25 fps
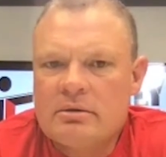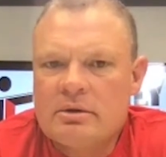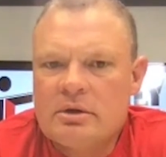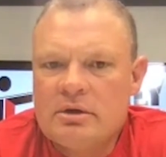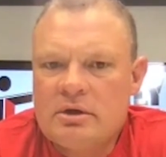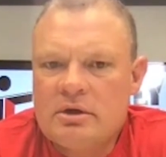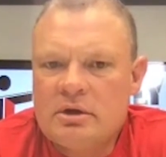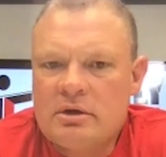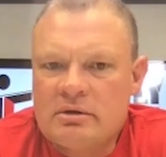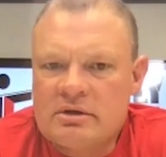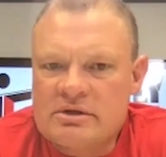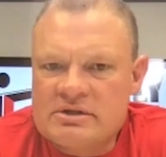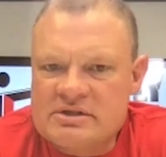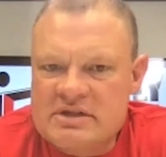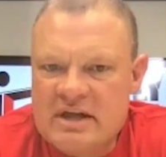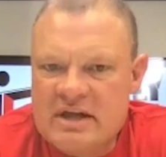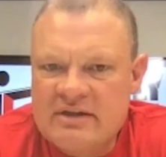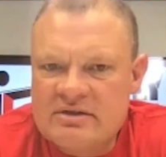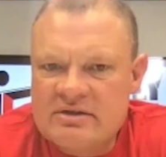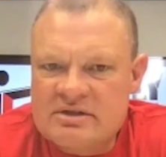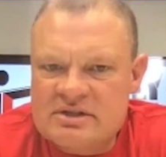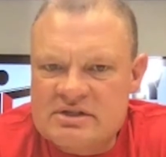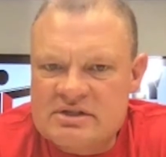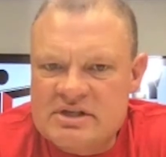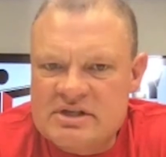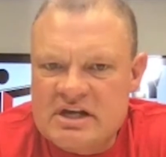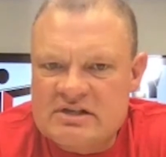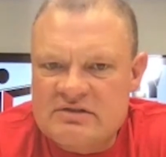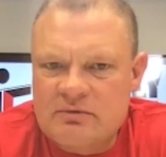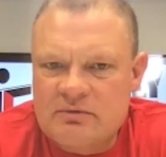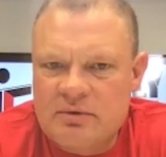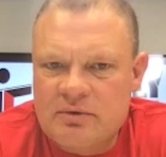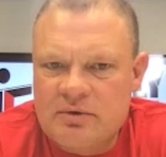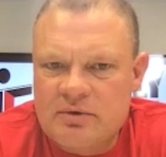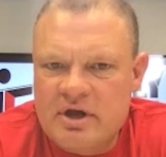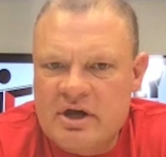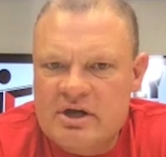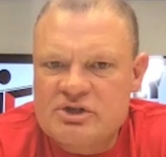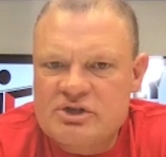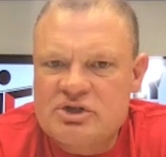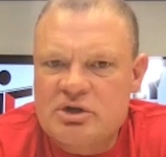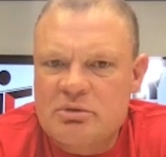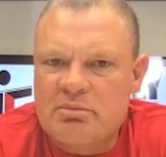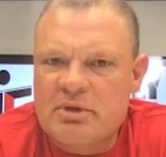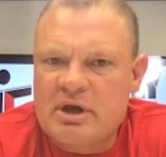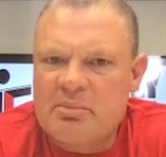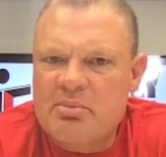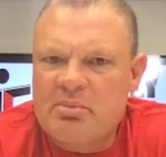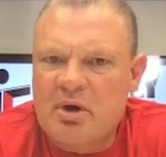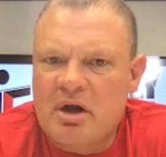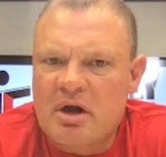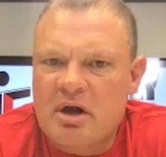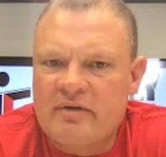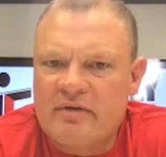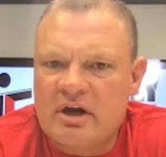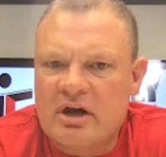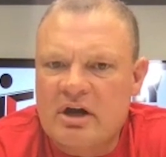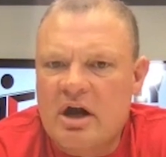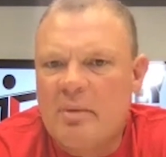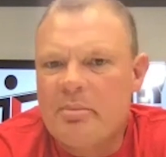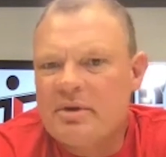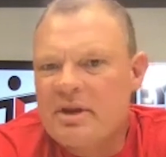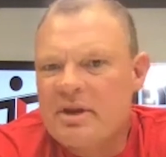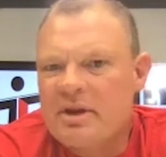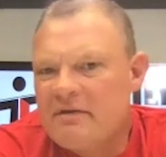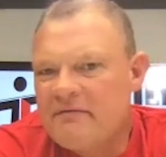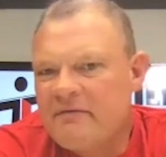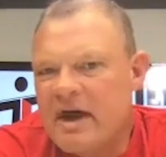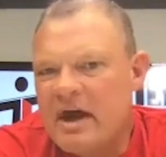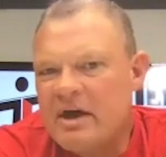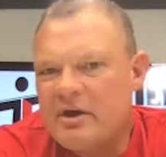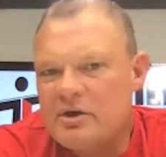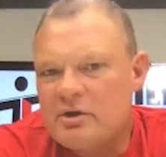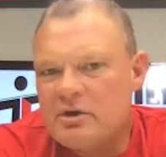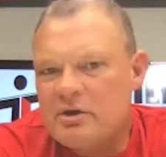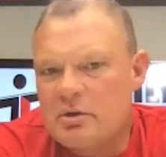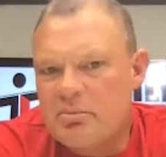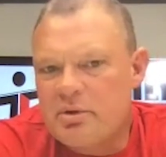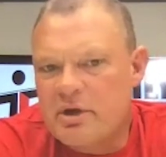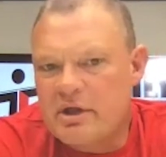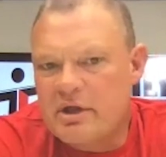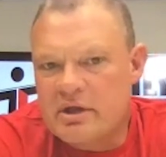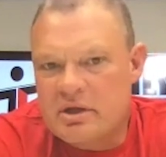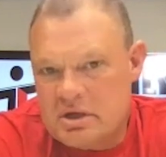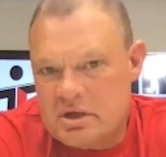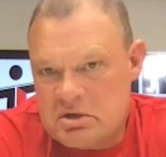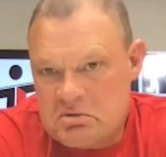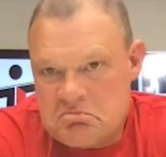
You're insanely successful with us. You're a big part of our company. I value your opinion.